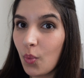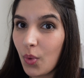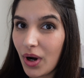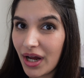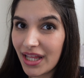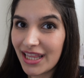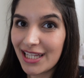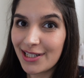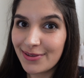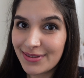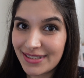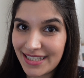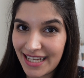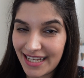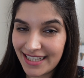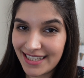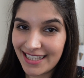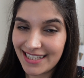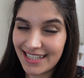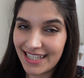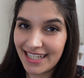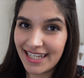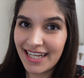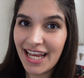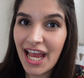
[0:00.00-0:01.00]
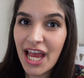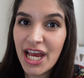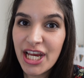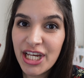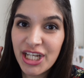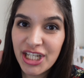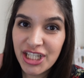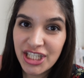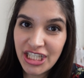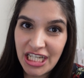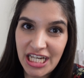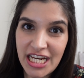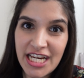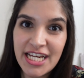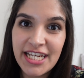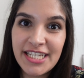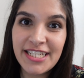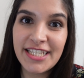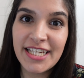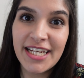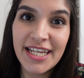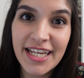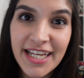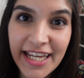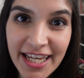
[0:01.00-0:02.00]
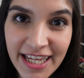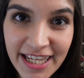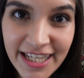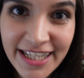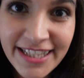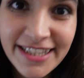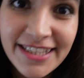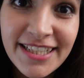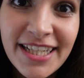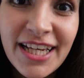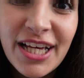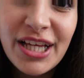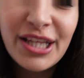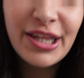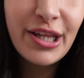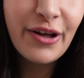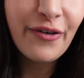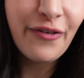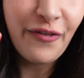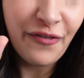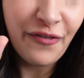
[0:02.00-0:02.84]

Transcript: while I was editing, shit hit the